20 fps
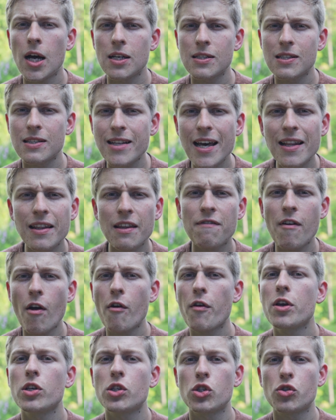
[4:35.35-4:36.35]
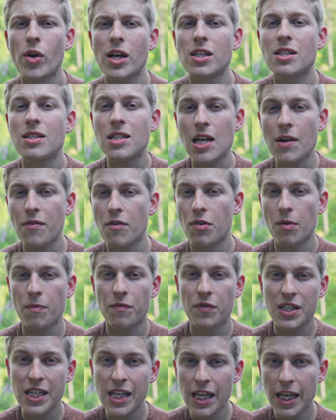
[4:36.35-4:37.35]
slightly varying stress and suffering from
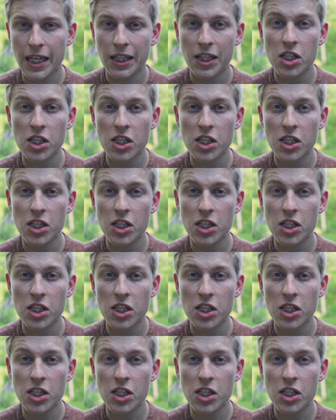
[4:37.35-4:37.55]
fatigue.